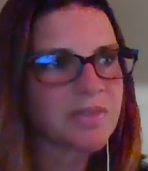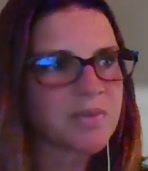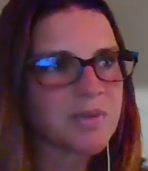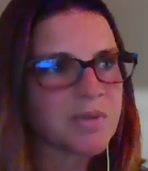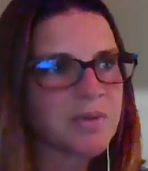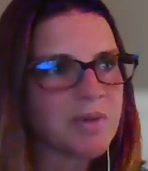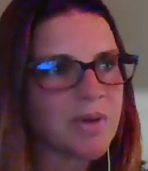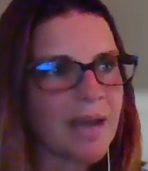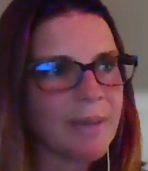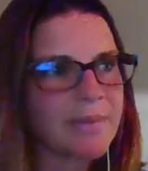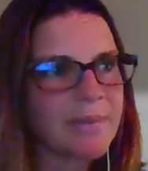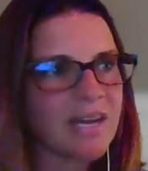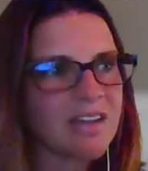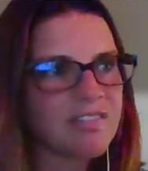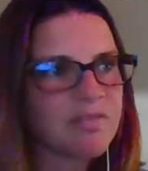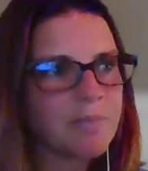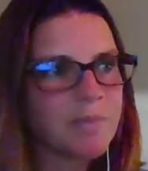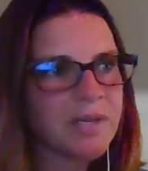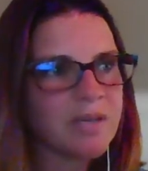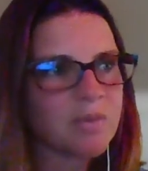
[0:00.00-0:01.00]
through,
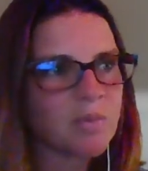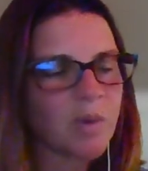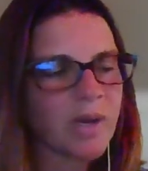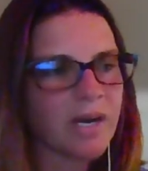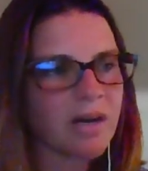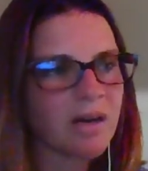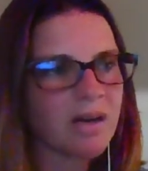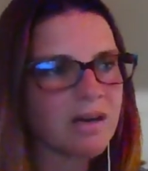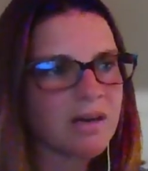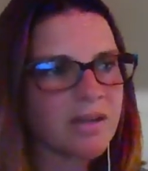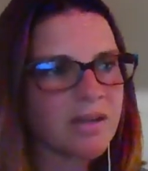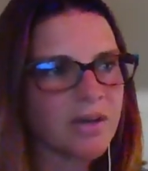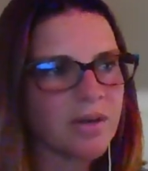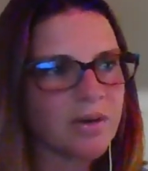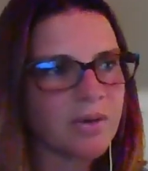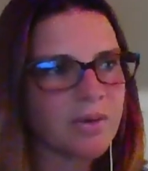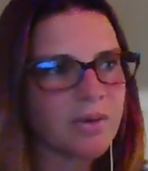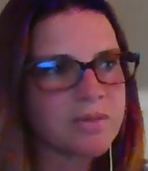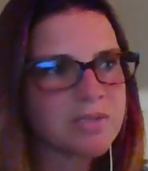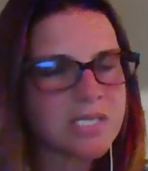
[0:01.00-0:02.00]
I've been where,
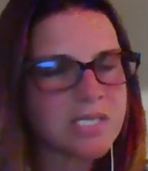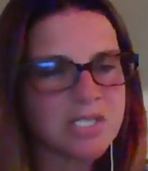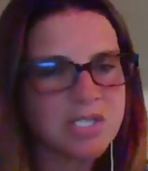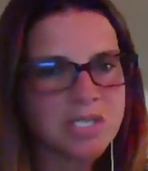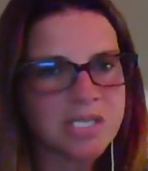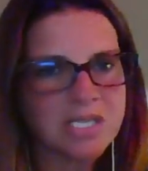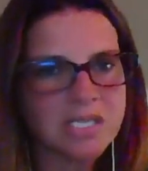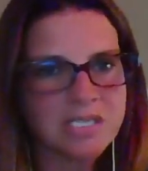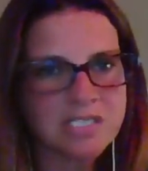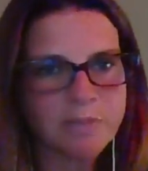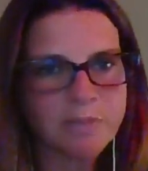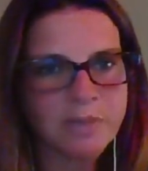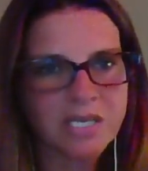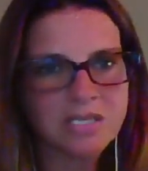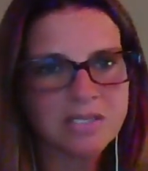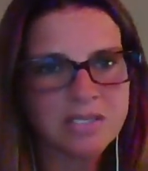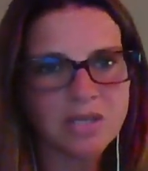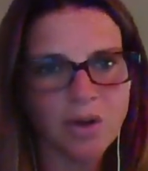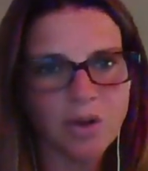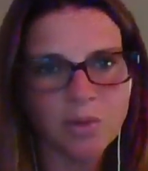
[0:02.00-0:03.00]
CGT has been
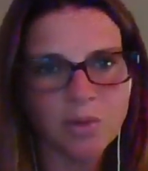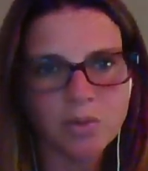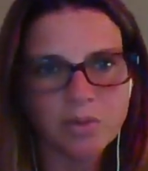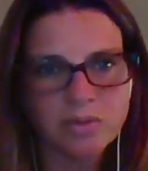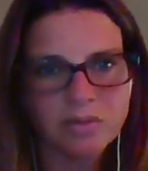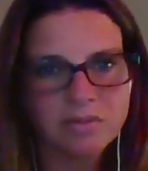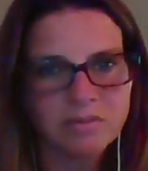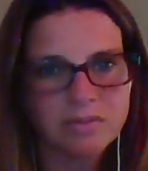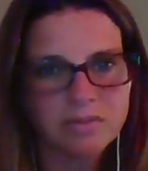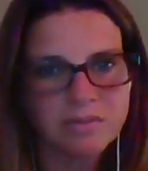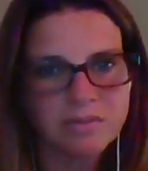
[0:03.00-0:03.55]
its own